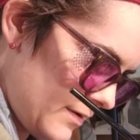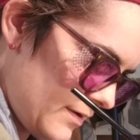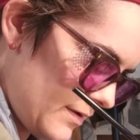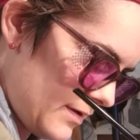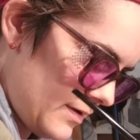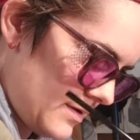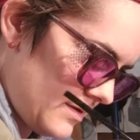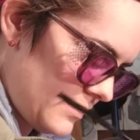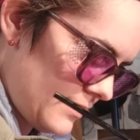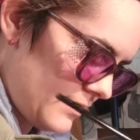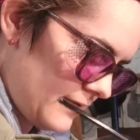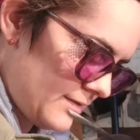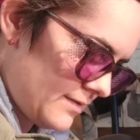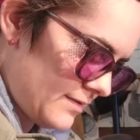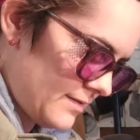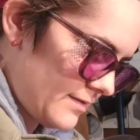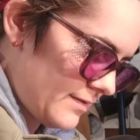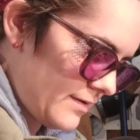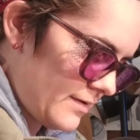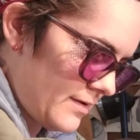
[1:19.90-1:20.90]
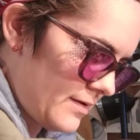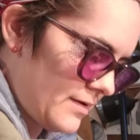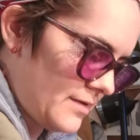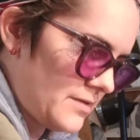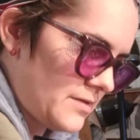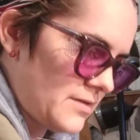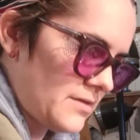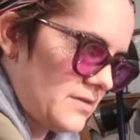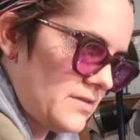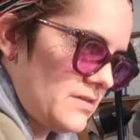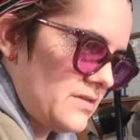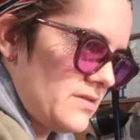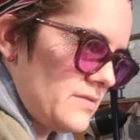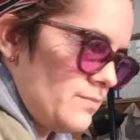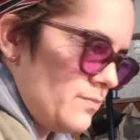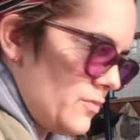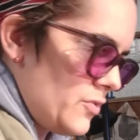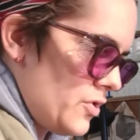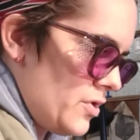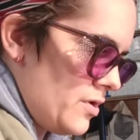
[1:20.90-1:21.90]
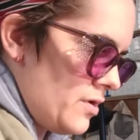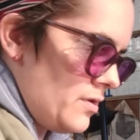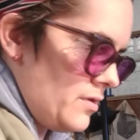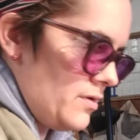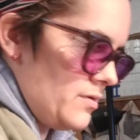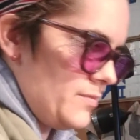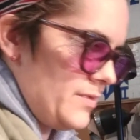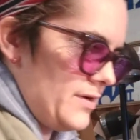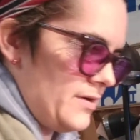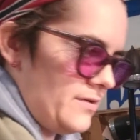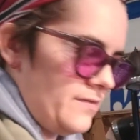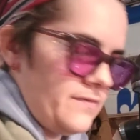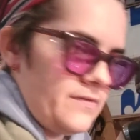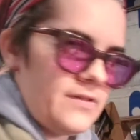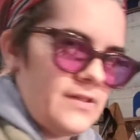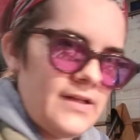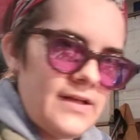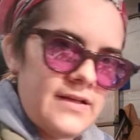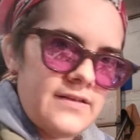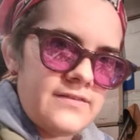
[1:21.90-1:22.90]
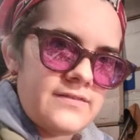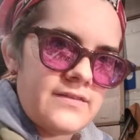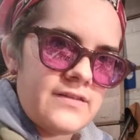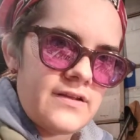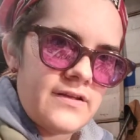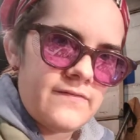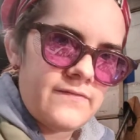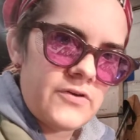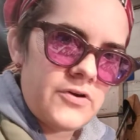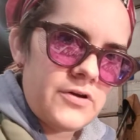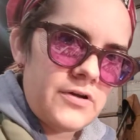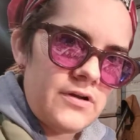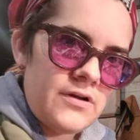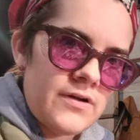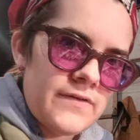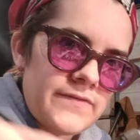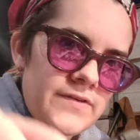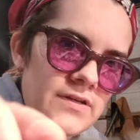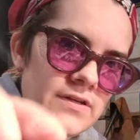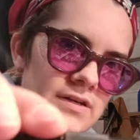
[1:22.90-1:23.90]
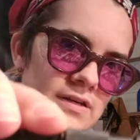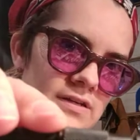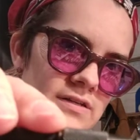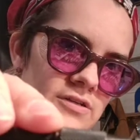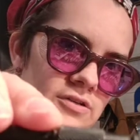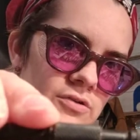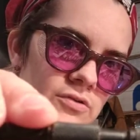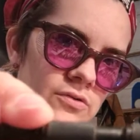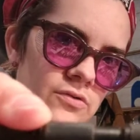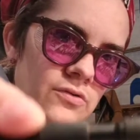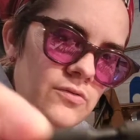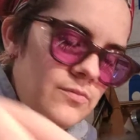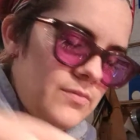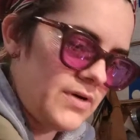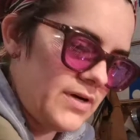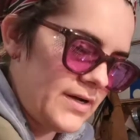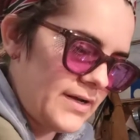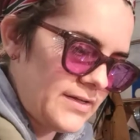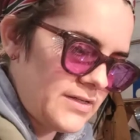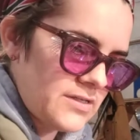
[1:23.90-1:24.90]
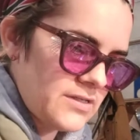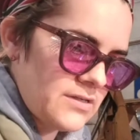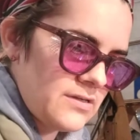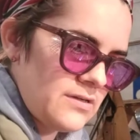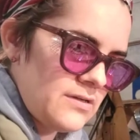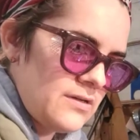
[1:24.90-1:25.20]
And it takes such a small amount of glass that I very often get too much,